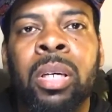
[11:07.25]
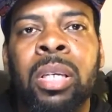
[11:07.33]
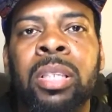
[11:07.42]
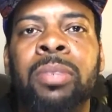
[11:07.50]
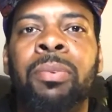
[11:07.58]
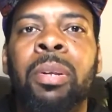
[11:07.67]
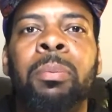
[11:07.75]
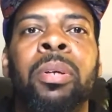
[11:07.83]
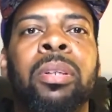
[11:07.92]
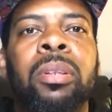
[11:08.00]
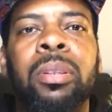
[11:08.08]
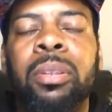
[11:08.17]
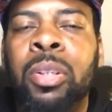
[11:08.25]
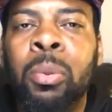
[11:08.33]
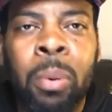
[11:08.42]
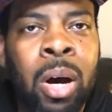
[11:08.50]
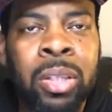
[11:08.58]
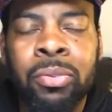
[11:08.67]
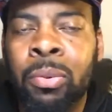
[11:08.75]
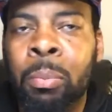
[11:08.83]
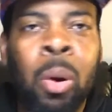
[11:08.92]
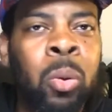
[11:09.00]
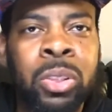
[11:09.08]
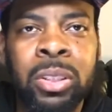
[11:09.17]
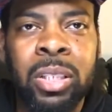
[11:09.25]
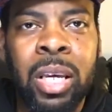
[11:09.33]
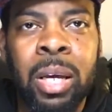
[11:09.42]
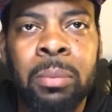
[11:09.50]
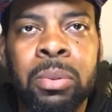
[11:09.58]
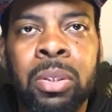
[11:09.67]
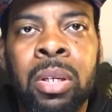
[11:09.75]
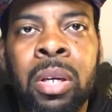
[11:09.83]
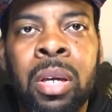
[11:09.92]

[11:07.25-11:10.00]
He's flipping coupons for postage stamps.